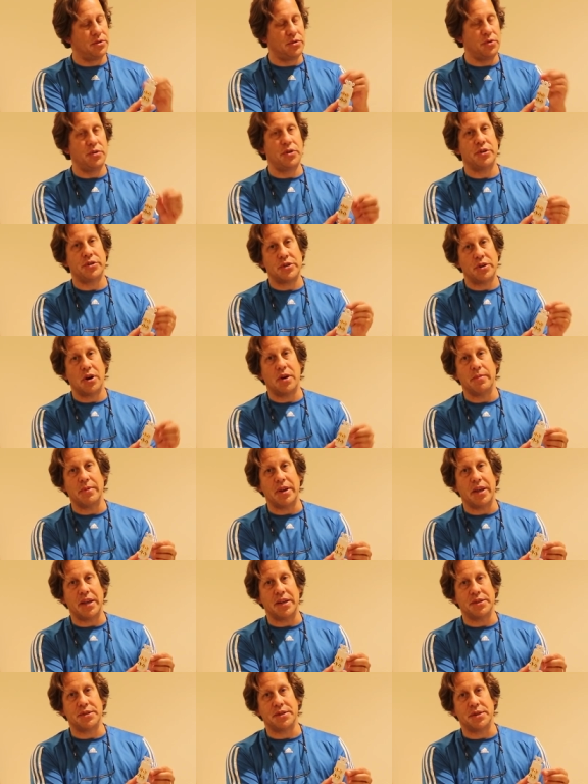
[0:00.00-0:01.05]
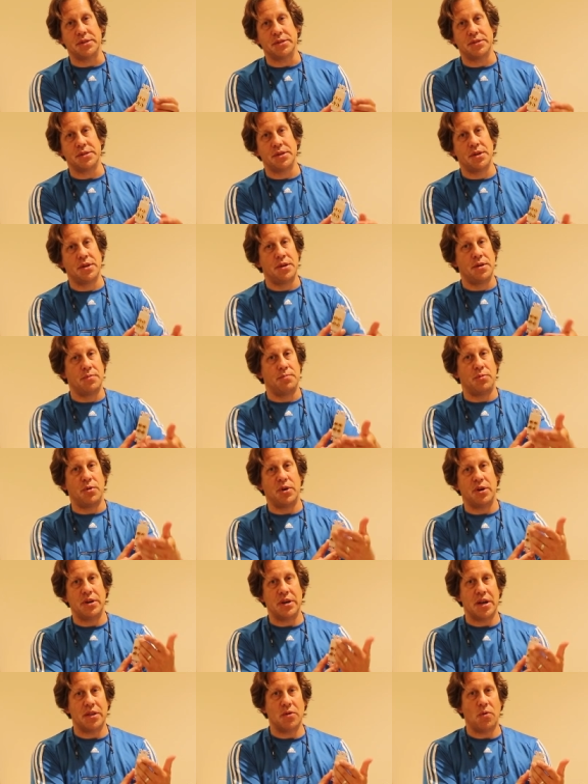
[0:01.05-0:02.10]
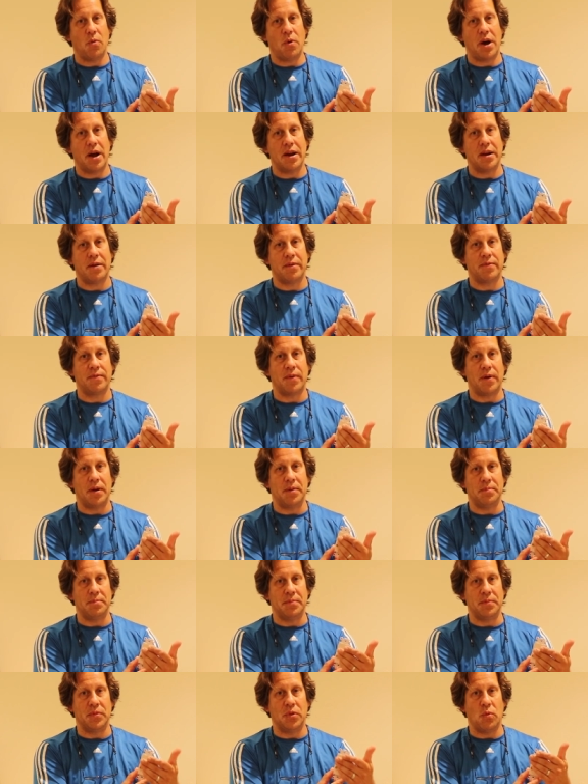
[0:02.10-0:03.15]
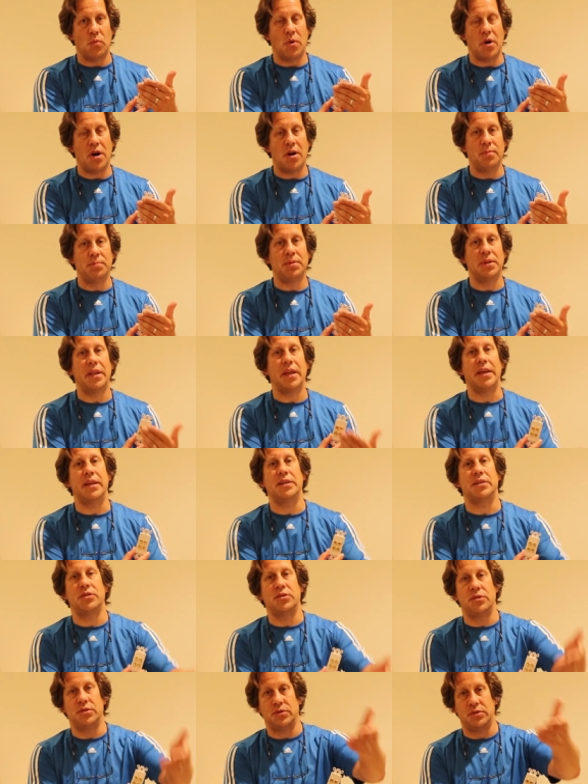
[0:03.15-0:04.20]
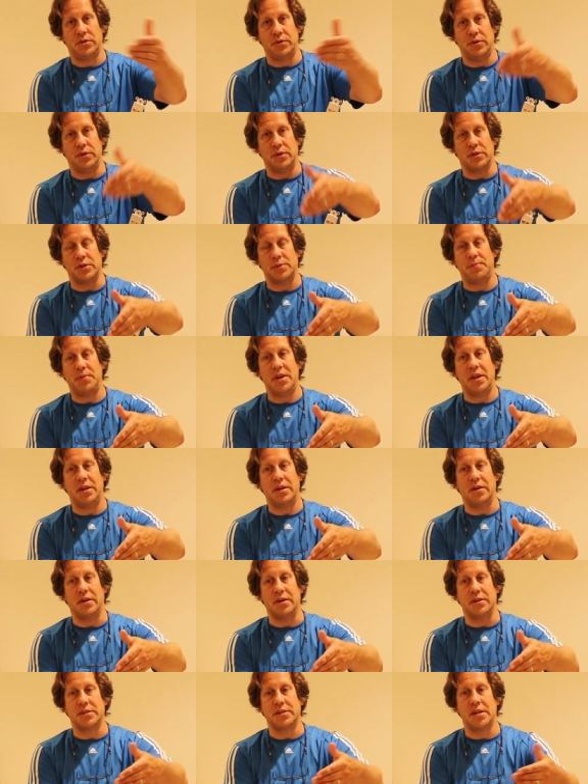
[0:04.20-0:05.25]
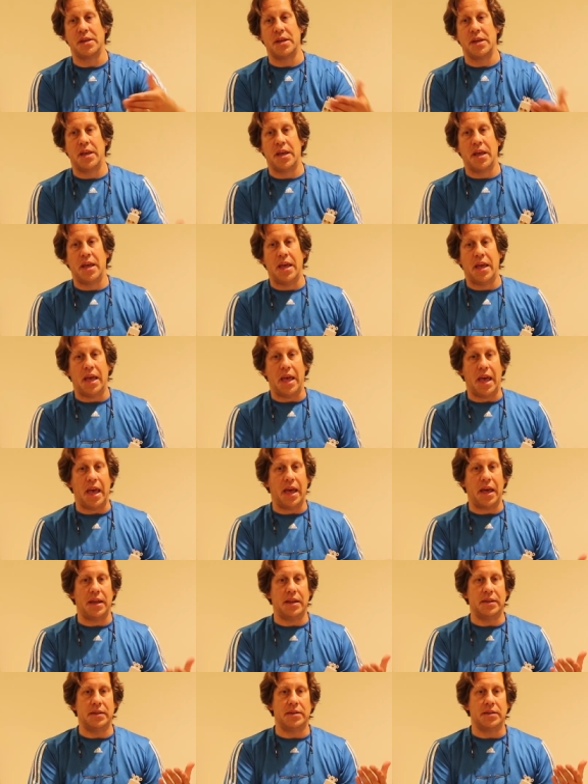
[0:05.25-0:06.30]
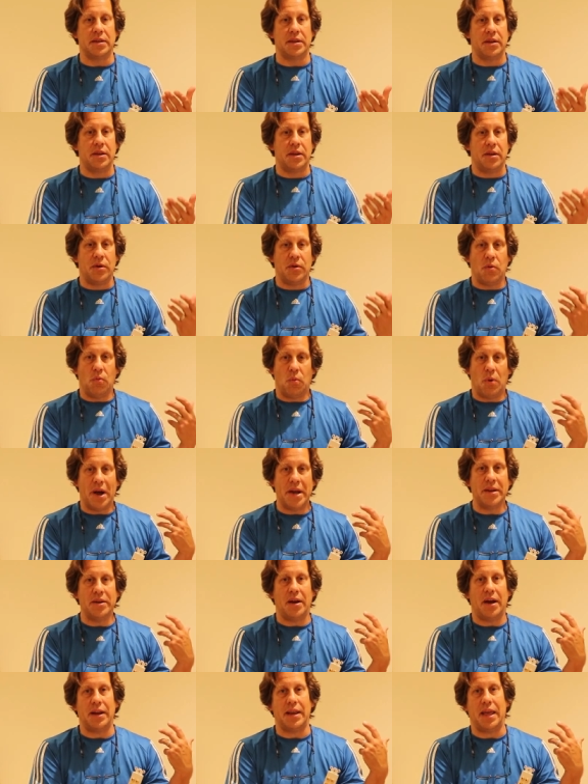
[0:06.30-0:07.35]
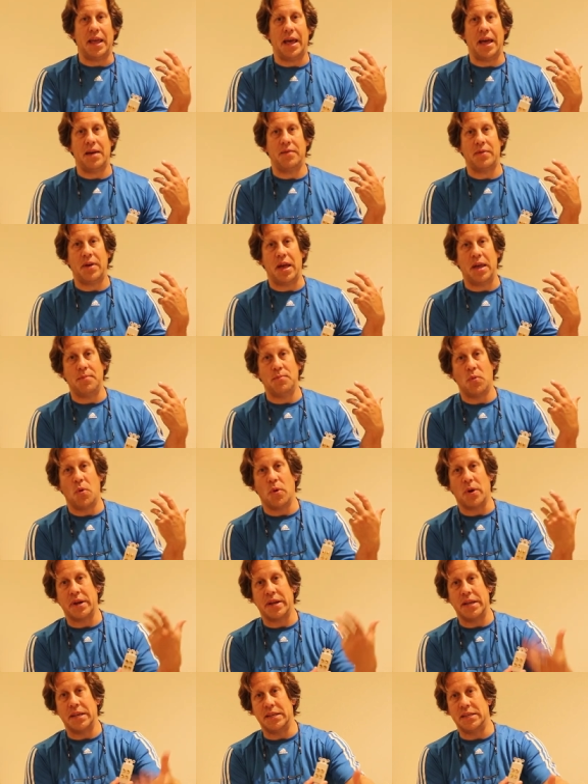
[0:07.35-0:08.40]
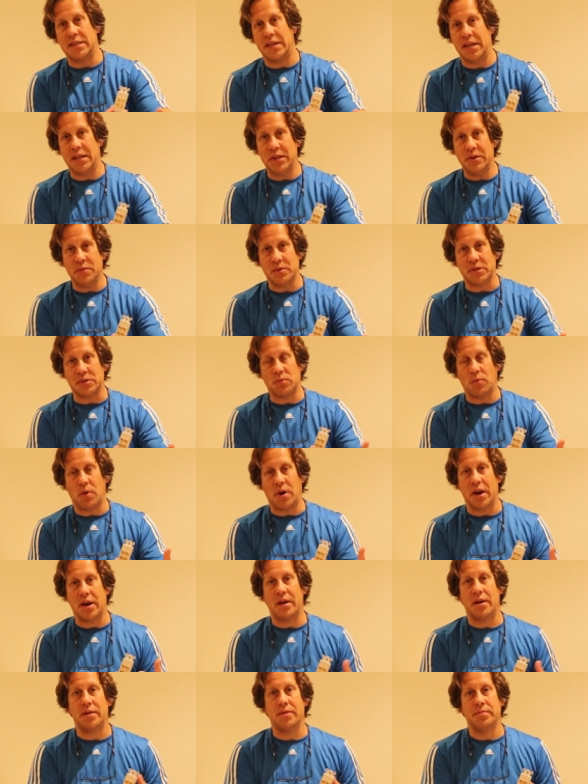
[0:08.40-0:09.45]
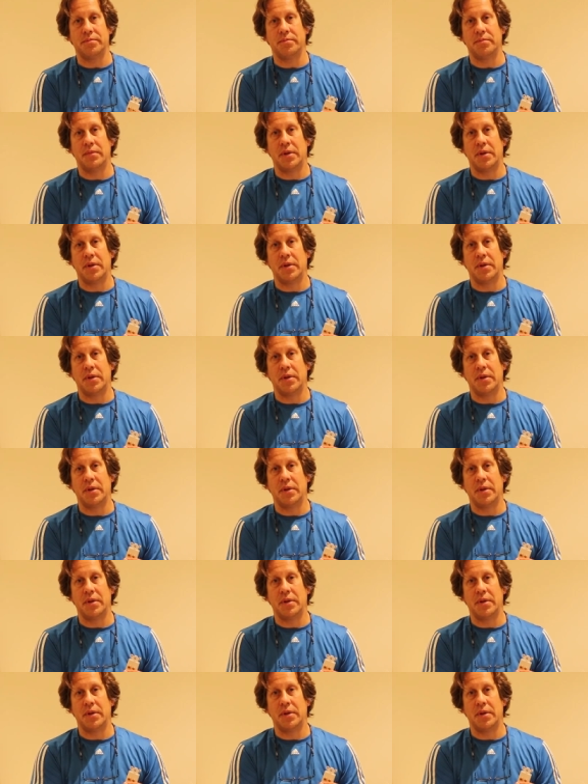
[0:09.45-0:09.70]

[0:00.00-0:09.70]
do your terminations, put another wire from the wall plate to your speakers, and why not have a more continuous wire?